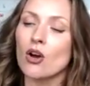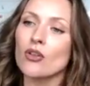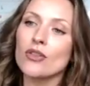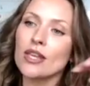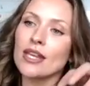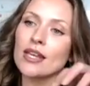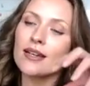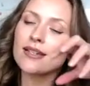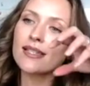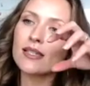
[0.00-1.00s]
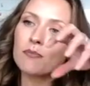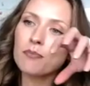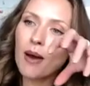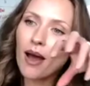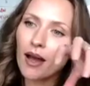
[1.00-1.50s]
The
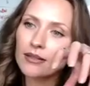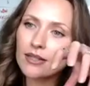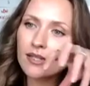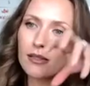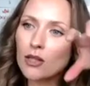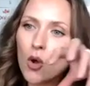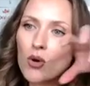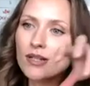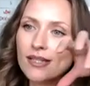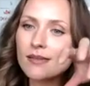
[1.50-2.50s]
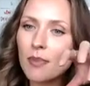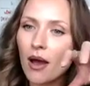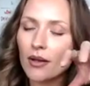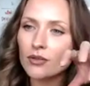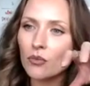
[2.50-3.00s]
spot, this local
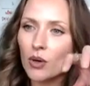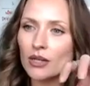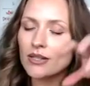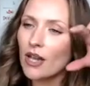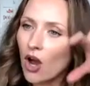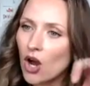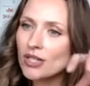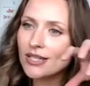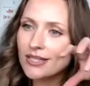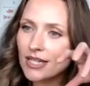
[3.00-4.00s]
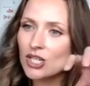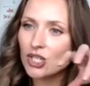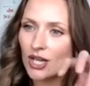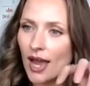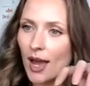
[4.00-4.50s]
spot where the
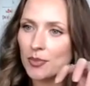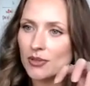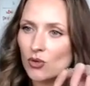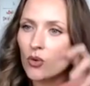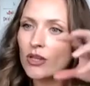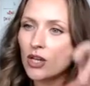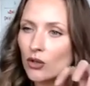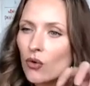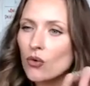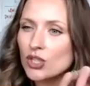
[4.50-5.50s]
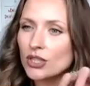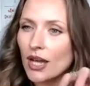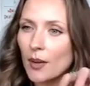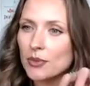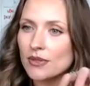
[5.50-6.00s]
oxidation happens or the corrosion
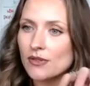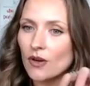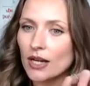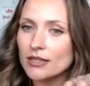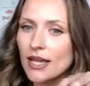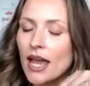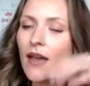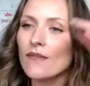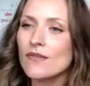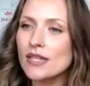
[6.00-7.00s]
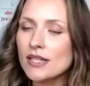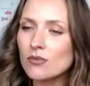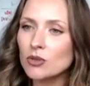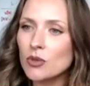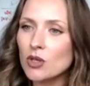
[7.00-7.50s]
happens, right? This is
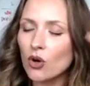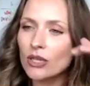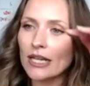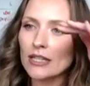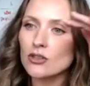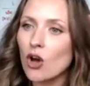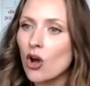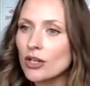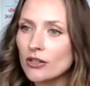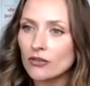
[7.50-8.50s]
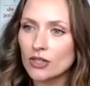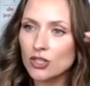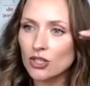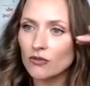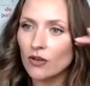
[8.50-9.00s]
what we call anodic
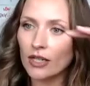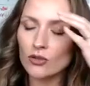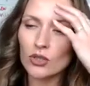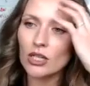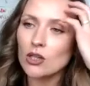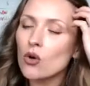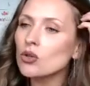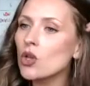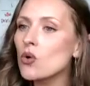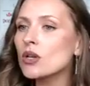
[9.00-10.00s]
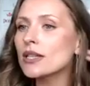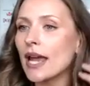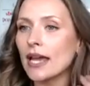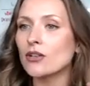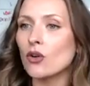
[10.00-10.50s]
region, right? Or a local
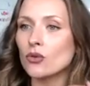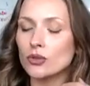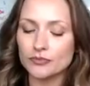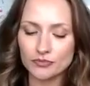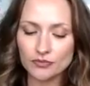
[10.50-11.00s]
anode.